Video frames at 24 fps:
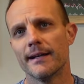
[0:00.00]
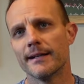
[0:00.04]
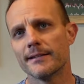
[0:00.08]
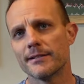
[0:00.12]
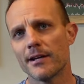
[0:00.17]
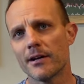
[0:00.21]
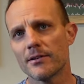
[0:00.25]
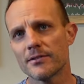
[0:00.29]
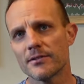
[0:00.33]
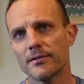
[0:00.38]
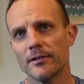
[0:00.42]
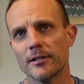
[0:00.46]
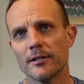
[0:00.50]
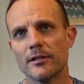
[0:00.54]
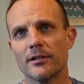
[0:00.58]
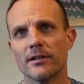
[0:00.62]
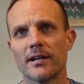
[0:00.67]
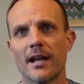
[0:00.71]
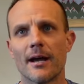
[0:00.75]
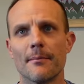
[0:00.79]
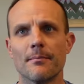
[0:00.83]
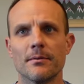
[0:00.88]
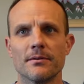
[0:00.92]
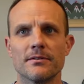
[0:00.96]
It's also a good
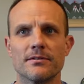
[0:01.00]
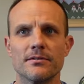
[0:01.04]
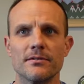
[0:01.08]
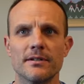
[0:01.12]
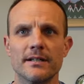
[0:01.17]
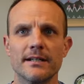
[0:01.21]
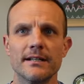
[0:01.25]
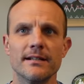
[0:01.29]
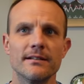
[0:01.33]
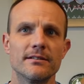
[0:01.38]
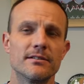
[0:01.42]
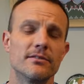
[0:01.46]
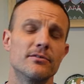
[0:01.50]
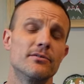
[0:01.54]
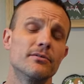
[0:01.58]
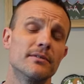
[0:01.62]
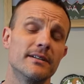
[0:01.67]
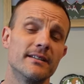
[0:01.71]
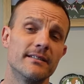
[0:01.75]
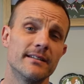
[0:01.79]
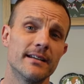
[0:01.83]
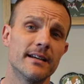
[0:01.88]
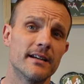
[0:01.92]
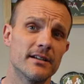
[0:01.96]
opportunity to do a
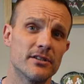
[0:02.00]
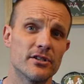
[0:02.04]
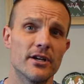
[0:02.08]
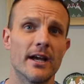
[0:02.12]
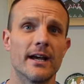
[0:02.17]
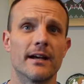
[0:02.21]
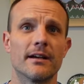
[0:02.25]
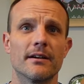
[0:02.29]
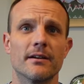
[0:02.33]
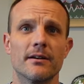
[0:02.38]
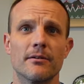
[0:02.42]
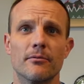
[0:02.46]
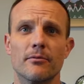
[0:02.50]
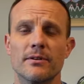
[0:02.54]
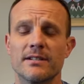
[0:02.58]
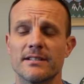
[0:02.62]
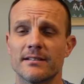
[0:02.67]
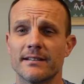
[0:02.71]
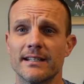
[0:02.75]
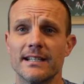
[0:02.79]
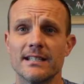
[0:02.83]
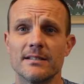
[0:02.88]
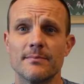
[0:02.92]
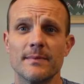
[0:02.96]
tick check, which
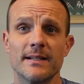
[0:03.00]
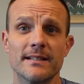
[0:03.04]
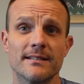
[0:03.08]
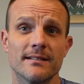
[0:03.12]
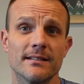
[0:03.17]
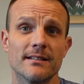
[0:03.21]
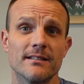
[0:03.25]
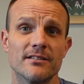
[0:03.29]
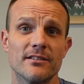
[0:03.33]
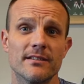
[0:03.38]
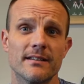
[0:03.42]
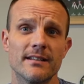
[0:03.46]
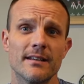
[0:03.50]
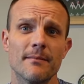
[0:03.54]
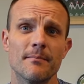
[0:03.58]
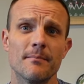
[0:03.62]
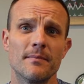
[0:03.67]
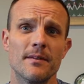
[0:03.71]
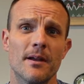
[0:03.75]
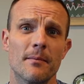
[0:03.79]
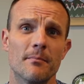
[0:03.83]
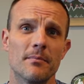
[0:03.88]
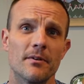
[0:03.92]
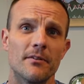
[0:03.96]
leads me to tip
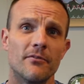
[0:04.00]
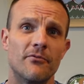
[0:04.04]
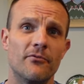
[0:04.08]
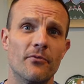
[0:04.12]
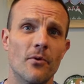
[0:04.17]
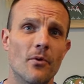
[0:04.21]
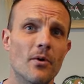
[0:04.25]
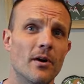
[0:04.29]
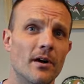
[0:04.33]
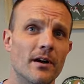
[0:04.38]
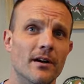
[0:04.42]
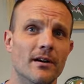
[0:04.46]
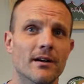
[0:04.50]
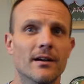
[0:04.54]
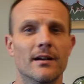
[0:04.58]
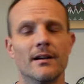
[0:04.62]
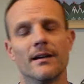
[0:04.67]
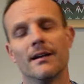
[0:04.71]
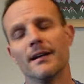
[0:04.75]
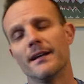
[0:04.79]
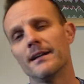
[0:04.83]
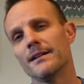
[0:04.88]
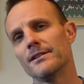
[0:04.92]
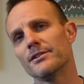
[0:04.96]
number four,
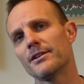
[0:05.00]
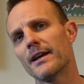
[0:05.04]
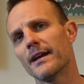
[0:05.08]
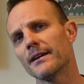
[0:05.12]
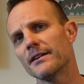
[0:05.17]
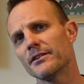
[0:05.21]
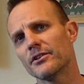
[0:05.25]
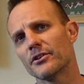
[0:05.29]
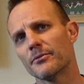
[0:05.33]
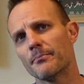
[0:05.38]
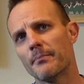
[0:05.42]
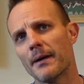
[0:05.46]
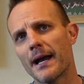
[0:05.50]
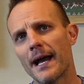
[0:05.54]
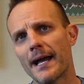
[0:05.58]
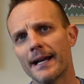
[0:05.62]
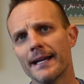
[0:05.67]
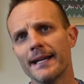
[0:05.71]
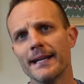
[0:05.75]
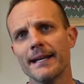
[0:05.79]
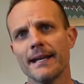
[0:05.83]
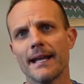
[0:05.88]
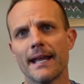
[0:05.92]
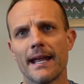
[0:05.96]
Protect your
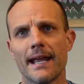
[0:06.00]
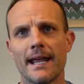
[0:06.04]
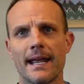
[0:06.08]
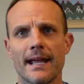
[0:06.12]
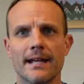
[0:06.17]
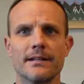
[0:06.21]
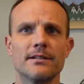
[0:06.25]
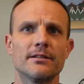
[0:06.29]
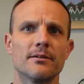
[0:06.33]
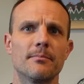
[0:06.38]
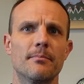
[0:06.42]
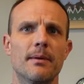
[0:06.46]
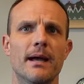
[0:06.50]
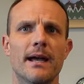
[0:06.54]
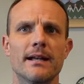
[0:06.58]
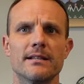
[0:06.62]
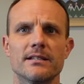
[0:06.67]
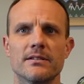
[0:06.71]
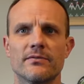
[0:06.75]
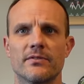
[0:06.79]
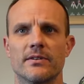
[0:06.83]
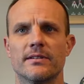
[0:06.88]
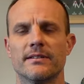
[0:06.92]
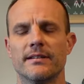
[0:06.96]
body and your
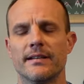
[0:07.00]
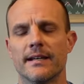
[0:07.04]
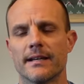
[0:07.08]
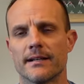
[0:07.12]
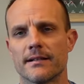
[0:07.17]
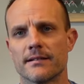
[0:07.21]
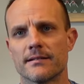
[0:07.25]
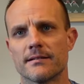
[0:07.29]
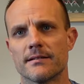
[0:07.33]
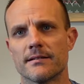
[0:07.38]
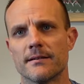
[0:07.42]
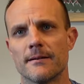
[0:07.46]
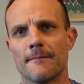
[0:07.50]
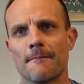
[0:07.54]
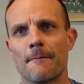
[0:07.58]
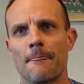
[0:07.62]
pets for ticks.